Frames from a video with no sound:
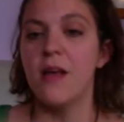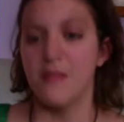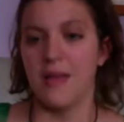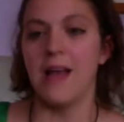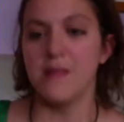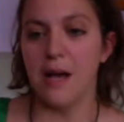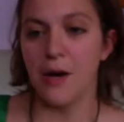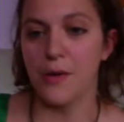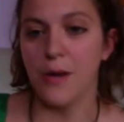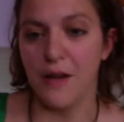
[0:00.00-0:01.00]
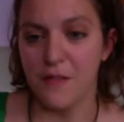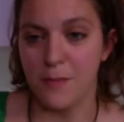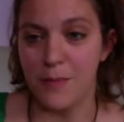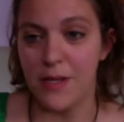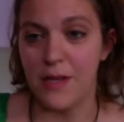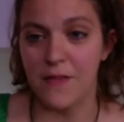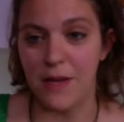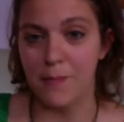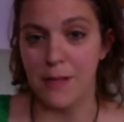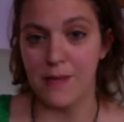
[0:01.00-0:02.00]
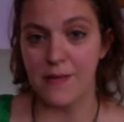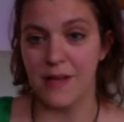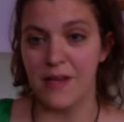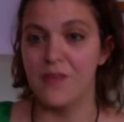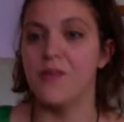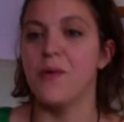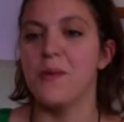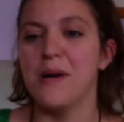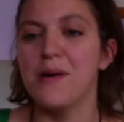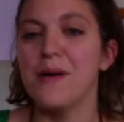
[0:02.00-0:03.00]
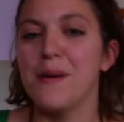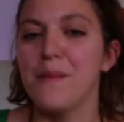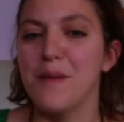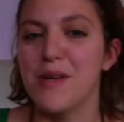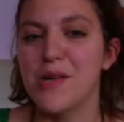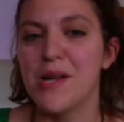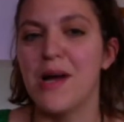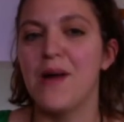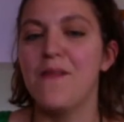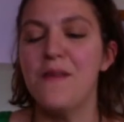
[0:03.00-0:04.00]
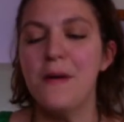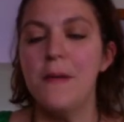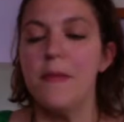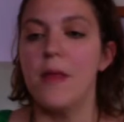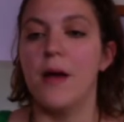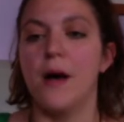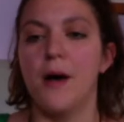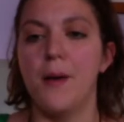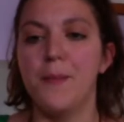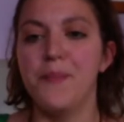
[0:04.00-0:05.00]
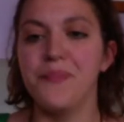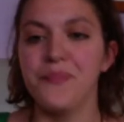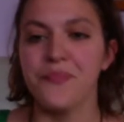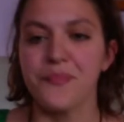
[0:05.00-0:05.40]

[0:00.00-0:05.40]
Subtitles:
That's how you have to be, if that makes sense. You're welcome. Much love. Um,